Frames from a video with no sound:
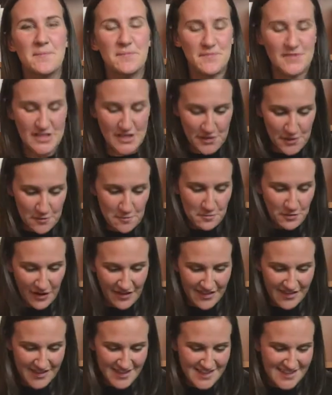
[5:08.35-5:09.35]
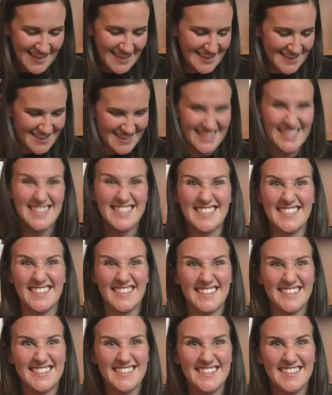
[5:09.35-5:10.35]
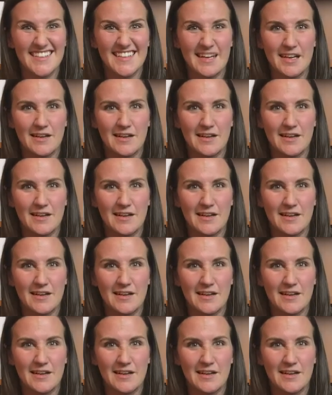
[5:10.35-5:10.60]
"Dear brothers and sisters,